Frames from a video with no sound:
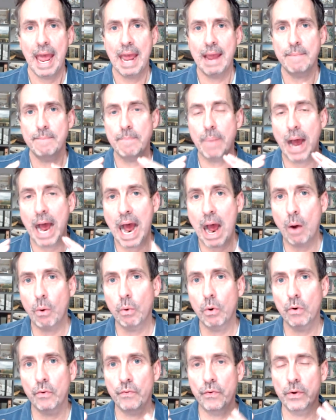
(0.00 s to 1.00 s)
a
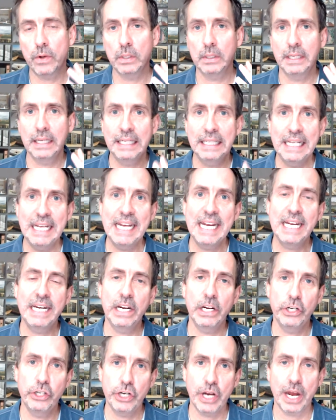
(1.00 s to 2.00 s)
powerful
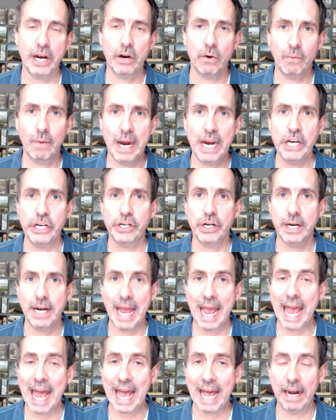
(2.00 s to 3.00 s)
lead generation
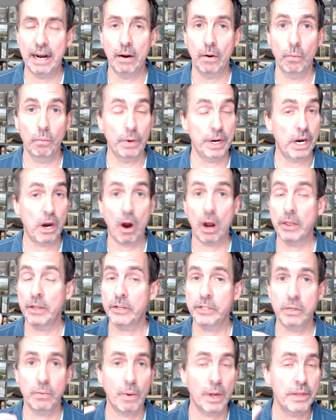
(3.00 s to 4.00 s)
ad,
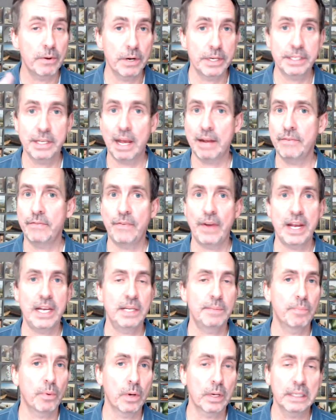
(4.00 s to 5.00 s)
regardless of whether it's on
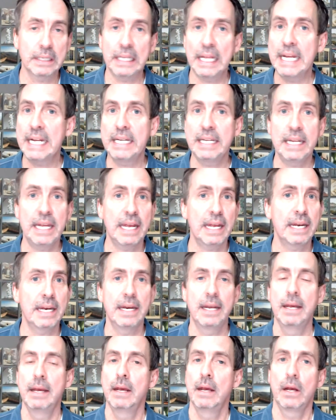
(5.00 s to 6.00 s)
Facebook,
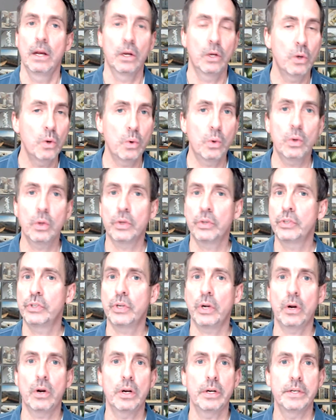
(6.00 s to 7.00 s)
LinkedIn, Google
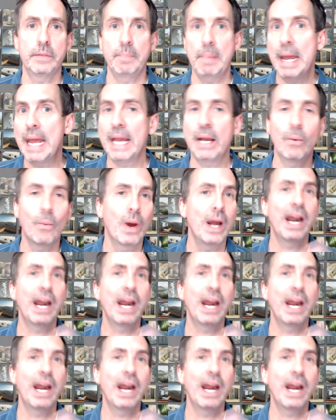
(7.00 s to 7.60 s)
search, Bing,